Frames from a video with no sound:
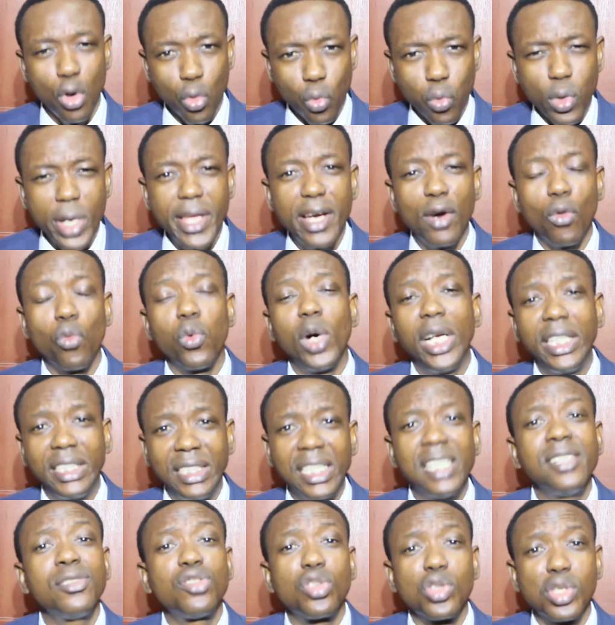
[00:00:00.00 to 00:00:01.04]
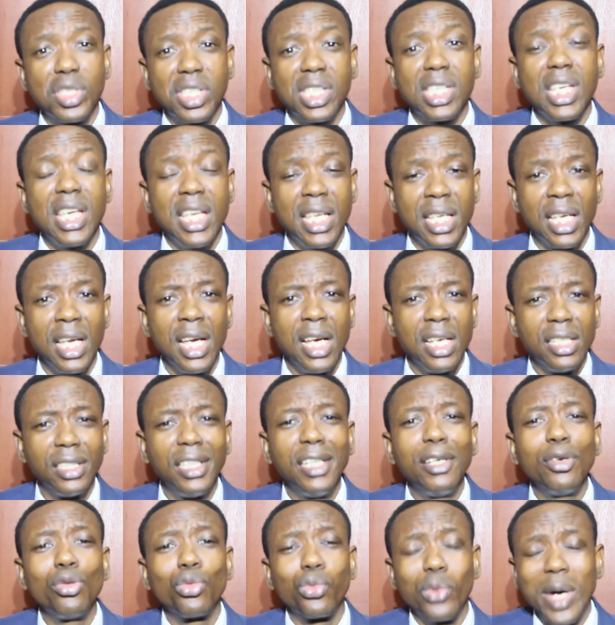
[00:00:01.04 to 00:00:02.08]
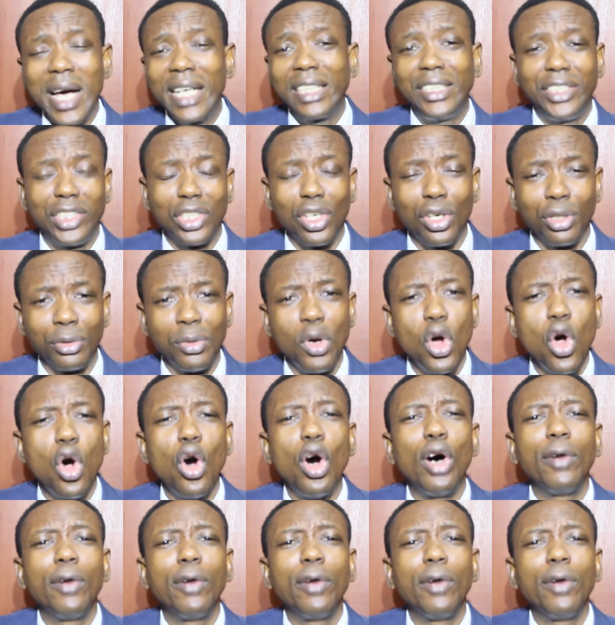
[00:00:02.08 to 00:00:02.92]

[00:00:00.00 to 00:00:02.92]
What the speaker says: We are waiting to see the erection